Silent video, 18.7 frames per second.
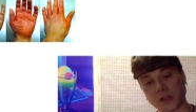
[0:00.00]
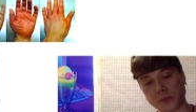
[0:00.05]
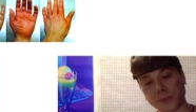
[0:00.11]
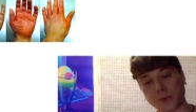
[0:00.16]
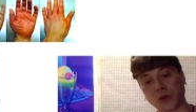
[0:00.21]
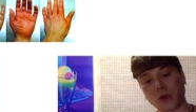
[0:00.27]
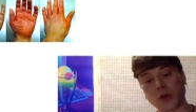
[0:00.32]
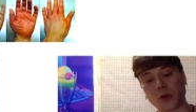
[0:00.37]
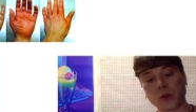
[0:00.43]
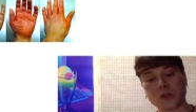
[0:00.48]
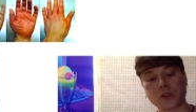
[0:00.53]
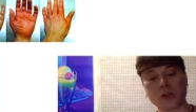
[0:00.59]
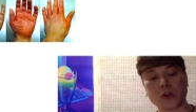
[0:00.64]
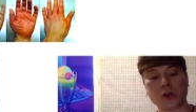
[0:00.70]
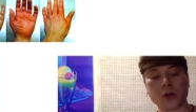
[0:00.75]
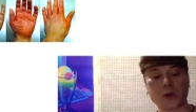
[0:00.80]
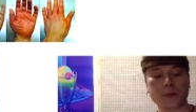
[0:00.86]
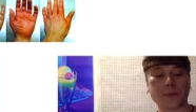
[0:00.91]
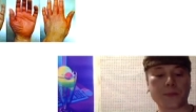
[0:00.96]
blue is
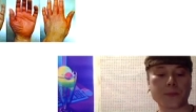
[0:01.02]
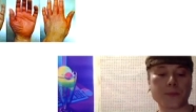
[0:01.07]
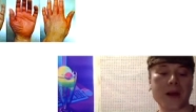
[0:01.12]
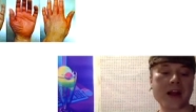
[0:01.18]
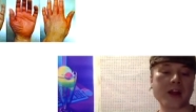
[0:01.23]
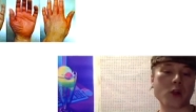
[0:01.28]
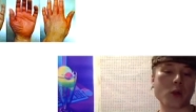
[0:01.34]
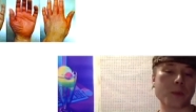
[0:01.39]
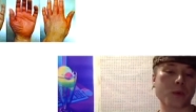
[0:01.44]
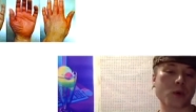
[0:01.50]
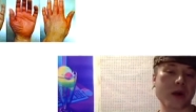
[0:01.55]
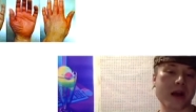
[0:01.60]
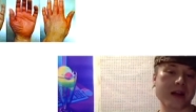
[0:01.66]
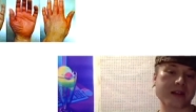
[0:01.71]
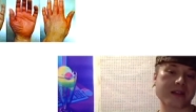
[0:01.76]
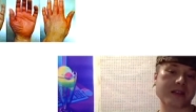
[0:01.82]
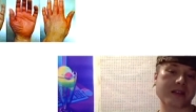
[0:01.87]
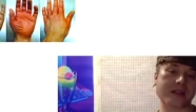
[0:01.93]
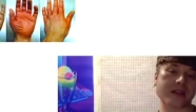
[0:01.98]
your
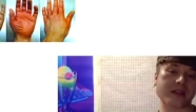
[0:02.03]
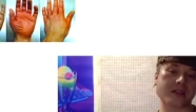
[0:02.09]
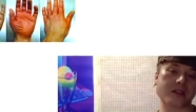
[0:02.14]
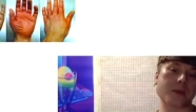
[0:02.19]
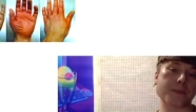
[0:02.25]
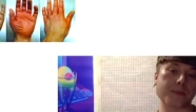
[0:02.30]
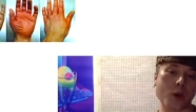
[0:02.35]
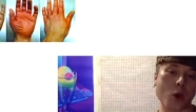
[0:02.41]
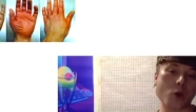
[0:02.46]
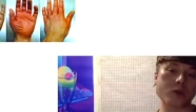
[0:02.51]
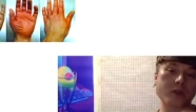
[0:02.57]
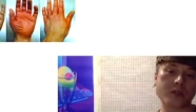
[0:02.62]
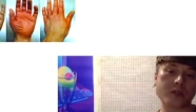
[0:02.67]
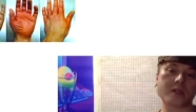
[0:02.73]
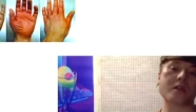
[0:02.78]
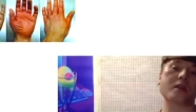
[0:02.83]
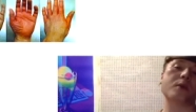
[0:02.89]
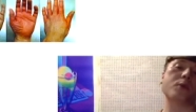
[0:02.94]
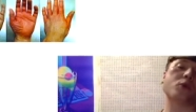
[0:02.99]
myeloperoxidase
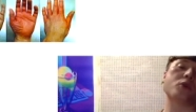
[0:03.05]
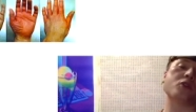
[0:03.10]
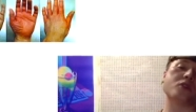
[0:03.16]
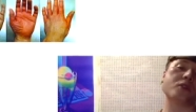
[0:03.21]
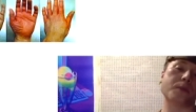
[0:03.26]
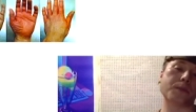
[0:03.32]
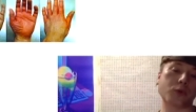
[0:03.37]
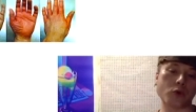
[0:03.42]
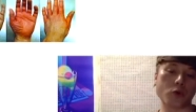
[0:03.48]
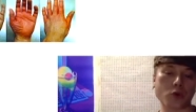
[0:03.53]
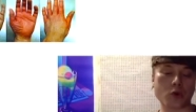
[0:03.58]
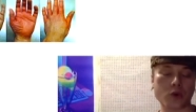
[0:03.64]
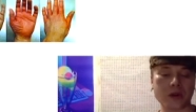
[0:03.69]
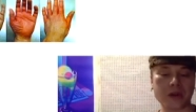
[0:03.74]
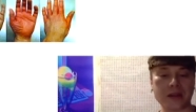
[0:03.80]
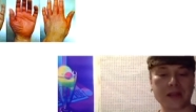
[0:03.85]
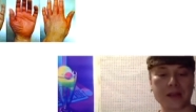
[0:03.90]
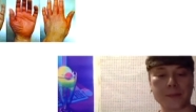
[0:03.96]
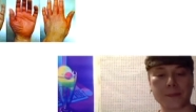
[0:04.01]
composes it, which is a
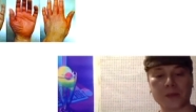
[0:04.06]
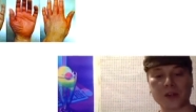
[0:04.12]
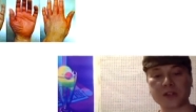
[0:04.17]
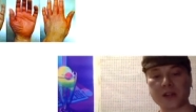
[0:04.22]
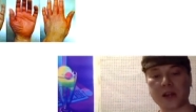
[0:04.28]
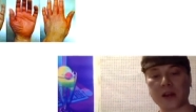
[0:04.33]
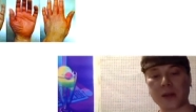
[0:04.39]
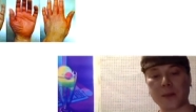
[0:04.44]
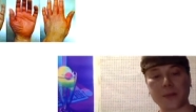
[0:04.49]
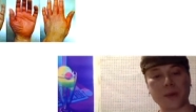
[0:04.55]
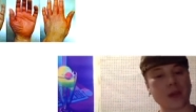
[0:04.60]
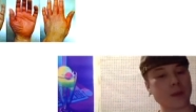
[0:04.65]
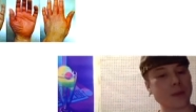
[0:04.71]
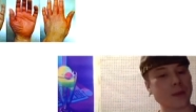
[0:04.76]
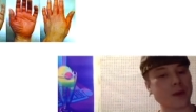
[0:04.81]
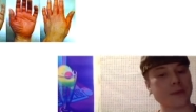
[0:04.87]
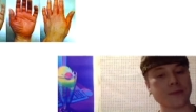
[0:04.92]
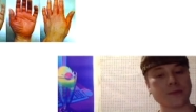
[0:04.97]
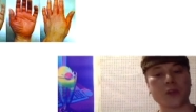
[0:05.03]
blue-green heme-containing
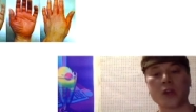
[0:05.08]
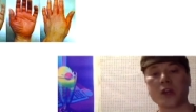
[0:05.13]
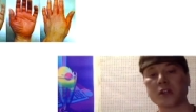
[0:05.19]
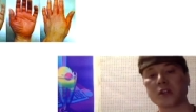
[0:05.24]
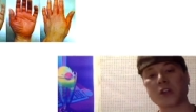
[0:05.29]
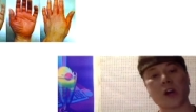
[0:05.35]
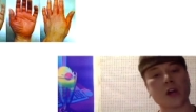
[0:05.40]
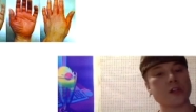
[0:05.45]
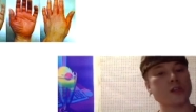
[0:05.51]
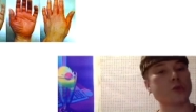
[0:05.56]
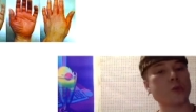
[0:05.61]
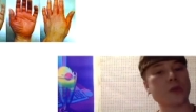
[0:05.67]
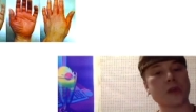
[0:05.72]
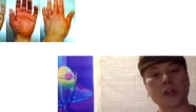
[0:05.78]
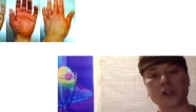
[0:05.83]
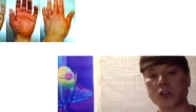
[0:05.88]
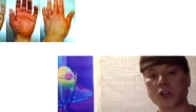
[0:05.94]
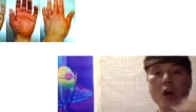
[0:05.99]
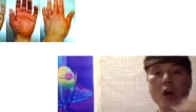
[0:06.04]
pigment. Tons we
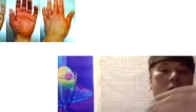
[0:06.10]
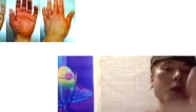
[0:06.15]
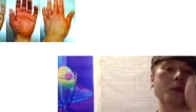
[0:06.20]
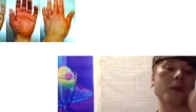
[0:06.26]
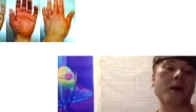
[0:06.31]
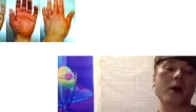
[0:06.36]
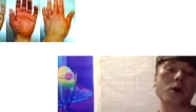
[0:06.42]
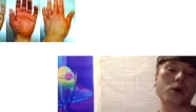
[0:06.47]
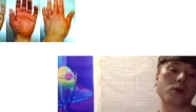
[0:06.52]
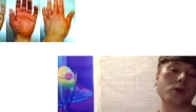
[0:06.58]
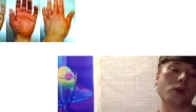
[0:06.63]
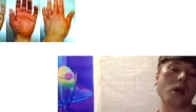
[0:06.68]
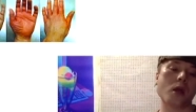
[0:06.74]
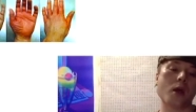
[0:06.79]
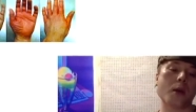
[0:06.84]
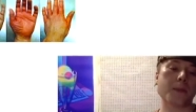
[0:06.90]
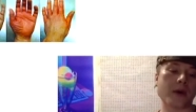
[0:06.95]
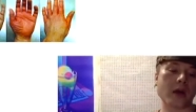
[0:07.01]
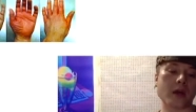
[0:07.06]
can talk about,
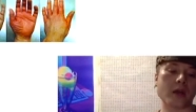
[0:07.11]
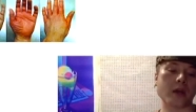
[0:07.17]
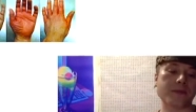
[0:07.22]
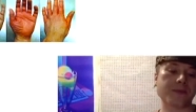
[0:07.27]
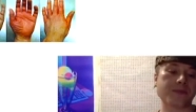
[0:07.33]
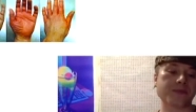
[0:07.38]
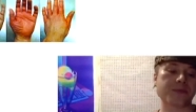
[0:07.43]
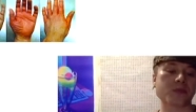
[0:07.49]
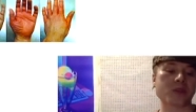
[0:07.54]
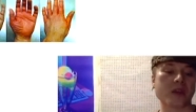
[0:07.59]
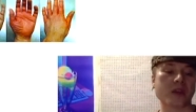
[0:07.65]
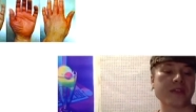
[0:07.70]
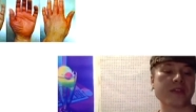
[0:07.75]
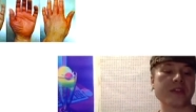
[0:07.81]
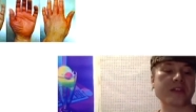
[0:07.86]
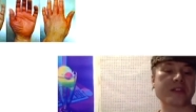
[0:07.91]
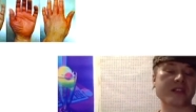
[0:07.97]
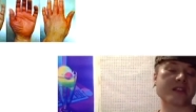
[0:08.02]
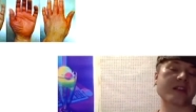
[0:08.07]
but
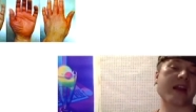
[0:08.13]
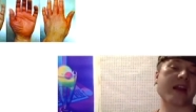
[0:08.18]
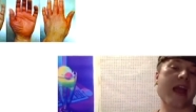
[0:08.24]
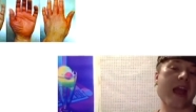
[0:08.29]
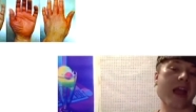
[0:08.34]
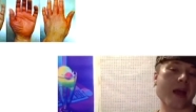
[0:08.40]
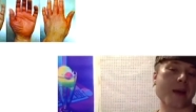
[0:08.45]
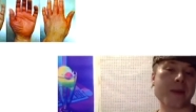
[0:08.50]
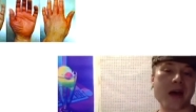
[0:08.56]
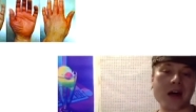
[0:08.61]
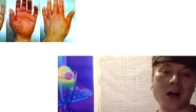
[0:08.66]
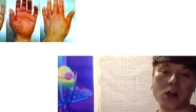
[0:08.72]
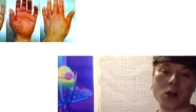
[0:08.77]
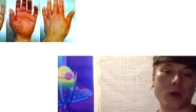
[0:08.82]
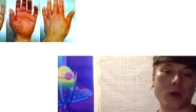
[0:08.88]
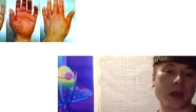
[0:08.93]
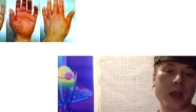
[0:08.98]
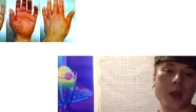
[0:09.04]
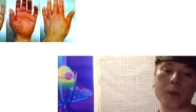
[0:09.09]
this is an AML,
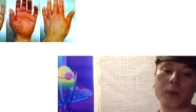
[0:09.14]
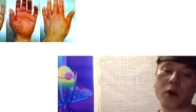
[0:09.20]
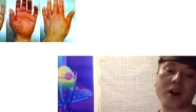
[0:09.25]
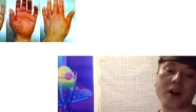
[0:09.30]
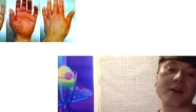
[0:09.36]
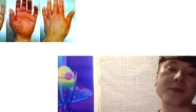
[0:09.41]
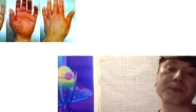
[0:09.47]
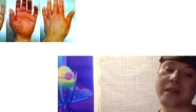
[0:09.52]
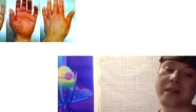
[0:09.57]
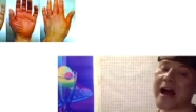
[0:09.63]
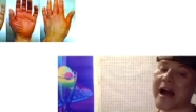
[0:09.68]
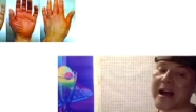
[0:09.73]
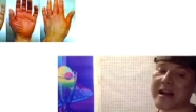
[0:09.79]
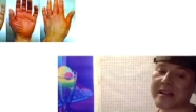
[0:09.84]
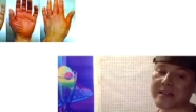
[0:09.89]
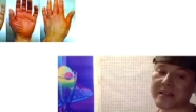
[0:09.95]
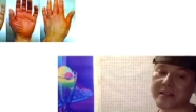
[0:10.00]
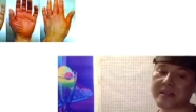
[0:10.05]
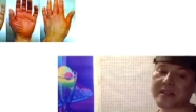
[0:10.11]
okay? We don't have
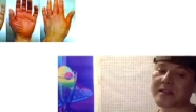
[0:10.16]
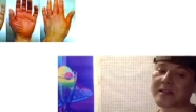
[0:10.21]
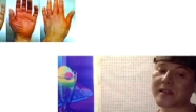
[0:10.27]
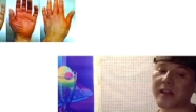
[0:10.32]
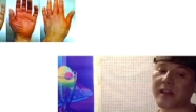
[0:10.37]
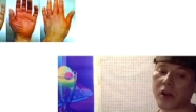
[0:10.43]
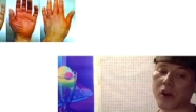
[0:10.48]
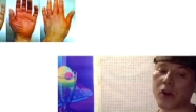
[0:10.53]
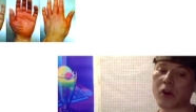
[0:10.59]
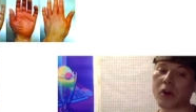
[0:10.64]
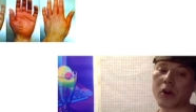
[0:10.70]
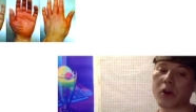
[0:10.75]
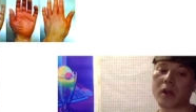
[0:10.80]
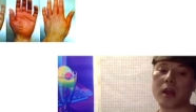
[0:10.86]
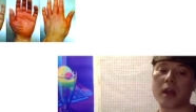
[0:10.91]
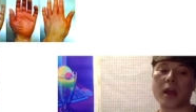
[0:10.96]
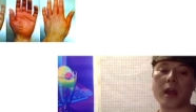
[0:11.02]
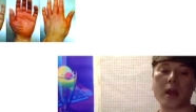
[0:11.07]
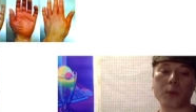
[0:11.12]
blasts here,
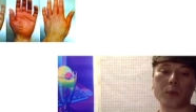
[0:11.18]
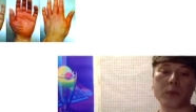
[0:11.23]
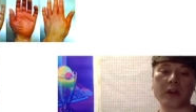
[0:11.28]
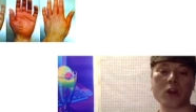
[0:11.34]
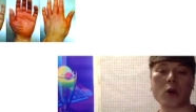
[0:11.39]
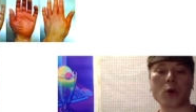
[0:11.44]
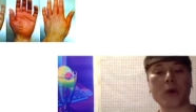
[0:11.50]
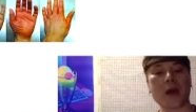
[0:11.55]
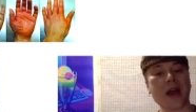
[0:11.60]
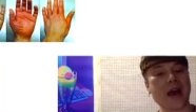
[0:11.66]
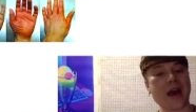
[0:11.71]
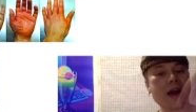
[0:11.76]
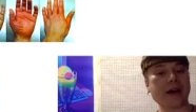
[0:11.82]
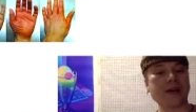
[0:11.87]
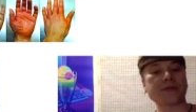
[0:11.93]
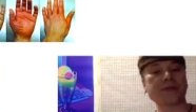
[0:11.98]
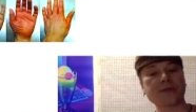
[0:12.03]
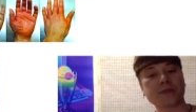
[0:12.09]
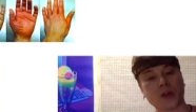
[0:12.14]
and we don't
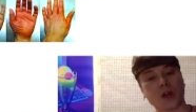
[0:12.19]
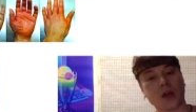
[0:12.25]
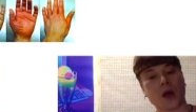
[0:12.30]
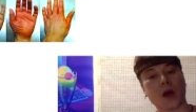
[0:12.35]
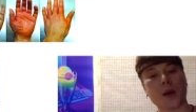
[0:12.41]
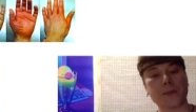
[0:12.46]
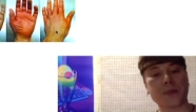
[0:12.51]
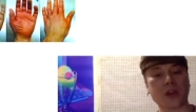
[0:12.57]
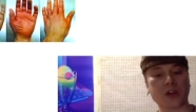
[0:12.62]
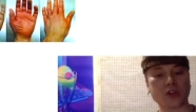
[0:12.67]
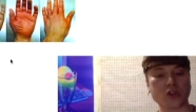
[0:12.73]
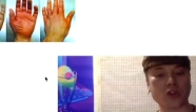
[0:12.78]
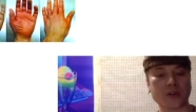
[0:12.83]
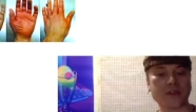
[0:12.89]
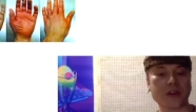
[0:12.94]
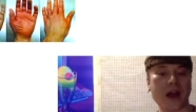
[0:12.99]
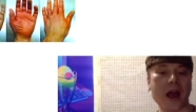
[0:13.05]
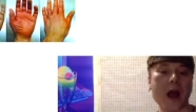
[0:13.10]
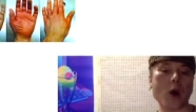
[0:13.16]
have a picture
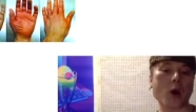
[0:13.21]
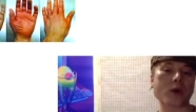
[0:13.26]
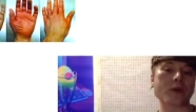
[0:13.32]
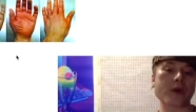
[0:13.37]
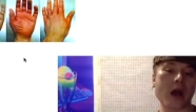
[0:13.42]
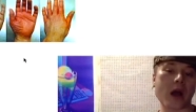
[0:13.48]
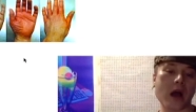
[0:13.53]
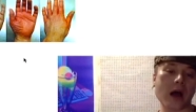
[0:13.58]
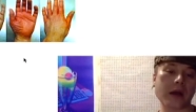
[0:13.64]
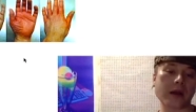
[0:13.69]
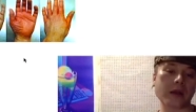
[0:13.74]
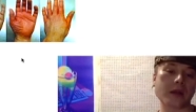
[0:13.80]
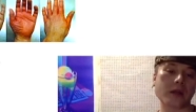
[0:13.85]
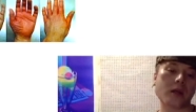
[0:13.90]
of an Auer rod.